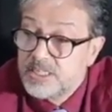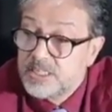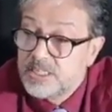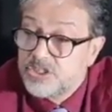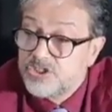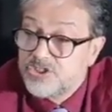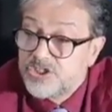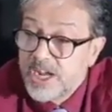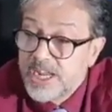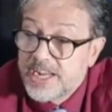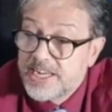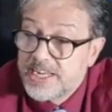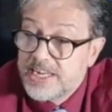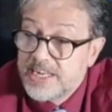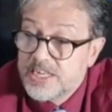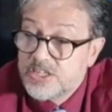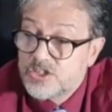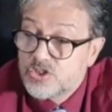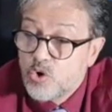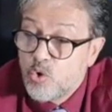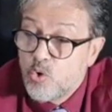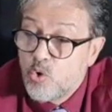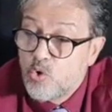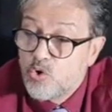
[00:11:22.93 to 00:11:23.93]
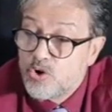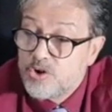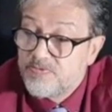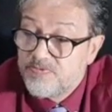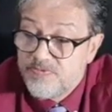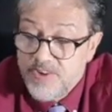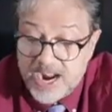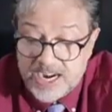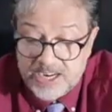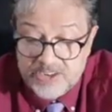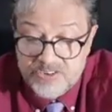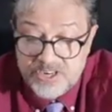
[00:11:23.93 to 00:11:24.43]
Chinese-owned
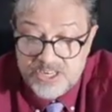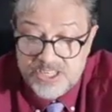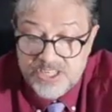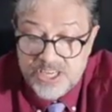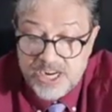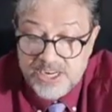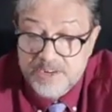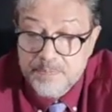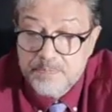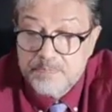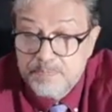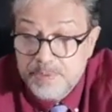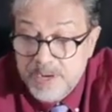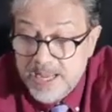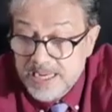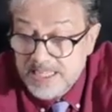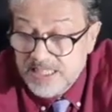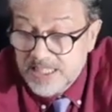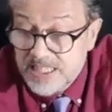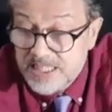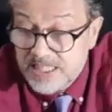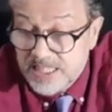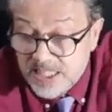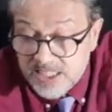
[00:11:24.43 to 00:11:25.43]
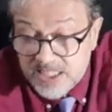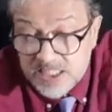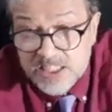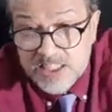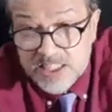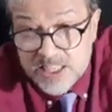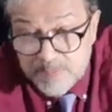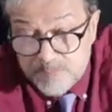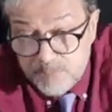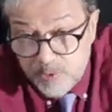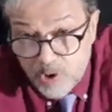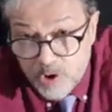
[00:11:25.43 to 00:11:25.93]
factory set ablaze, and this is
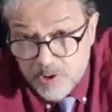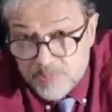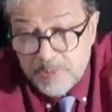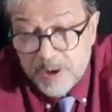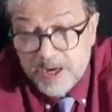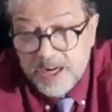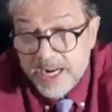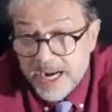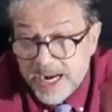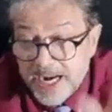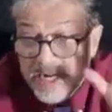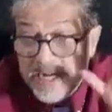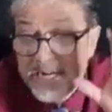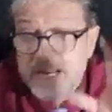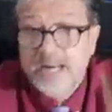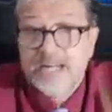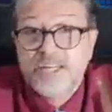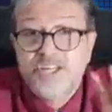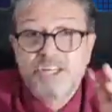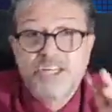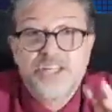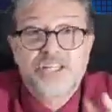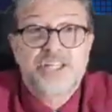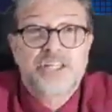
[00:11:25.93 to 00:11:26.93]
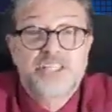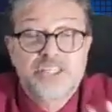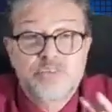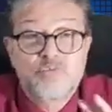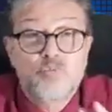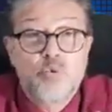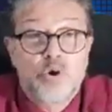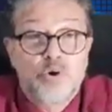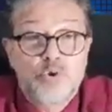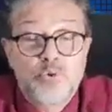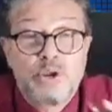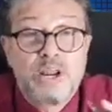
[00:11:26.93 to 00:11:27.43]
the important part. India just doesn't
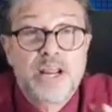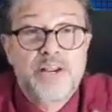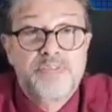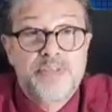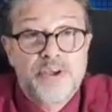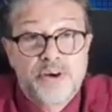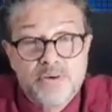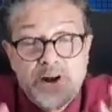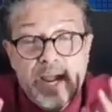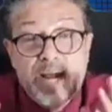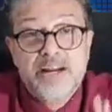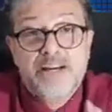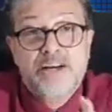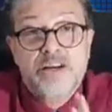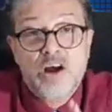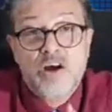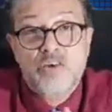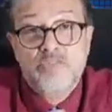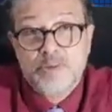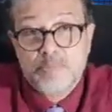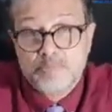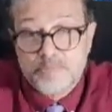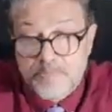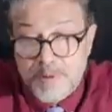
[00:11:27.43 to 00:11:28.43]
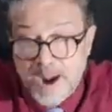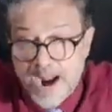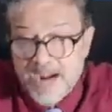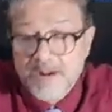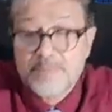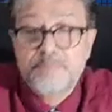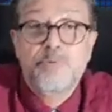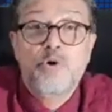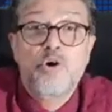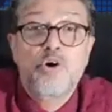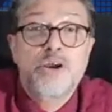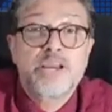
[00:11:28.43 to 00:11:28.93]
want to get there. Right now, the
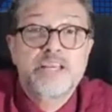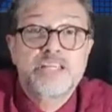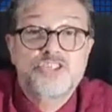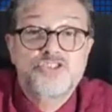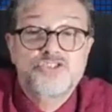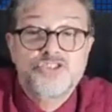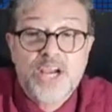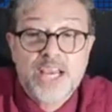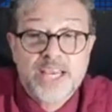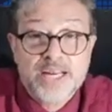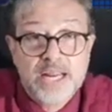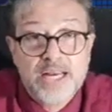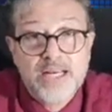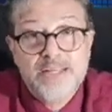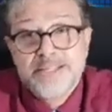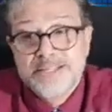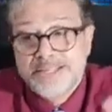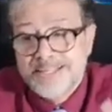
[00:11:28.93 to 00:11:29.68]
bad boy is China.